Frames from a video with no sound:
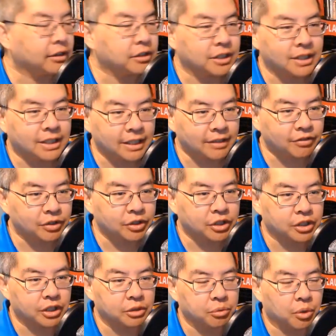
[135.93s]
difference
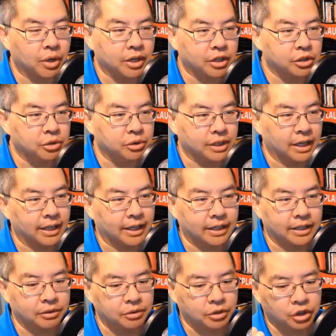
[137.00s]
that you want to do, say like,
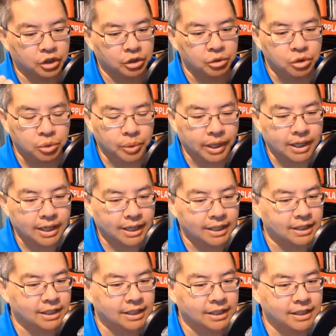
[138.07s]
you know, June
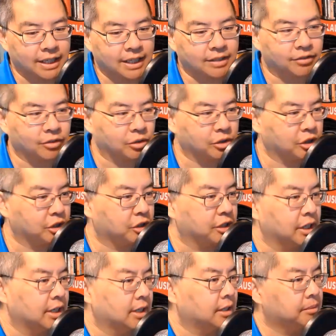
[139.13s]
2019 data versus
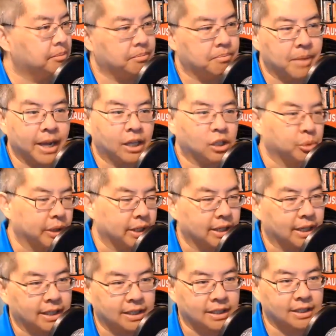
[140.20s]
May
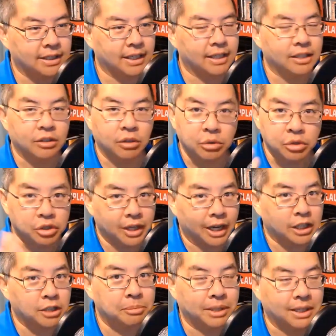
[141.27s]
2019 data, those should
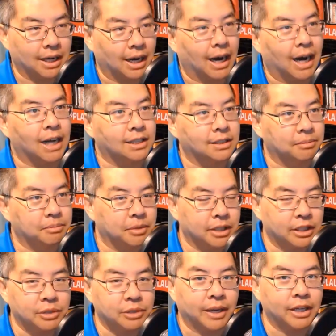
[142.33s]
actually be columns that
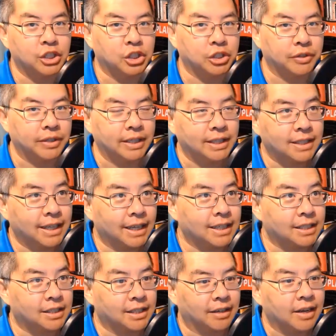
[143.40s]
you engineer in the data
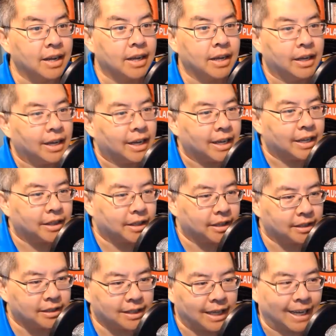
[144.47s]
set in
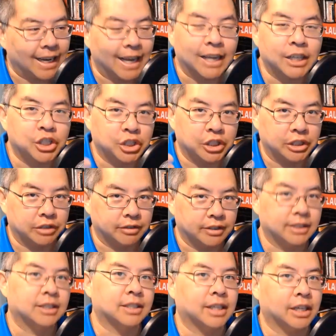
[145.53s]
the data
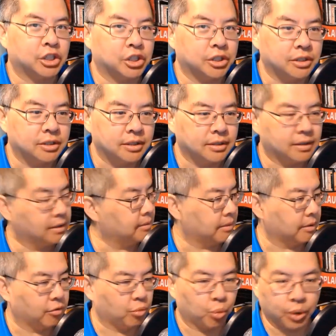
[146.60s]
engineering section
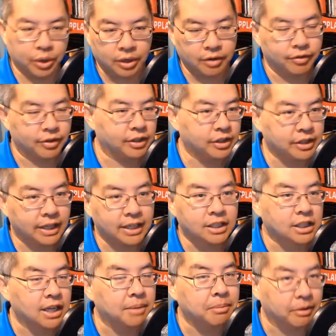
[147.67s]
of wherever this data is
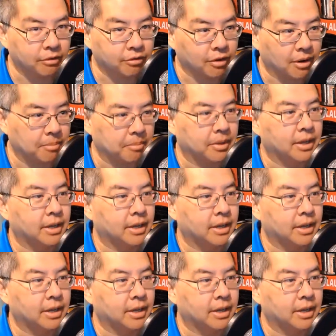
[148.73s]
coming from.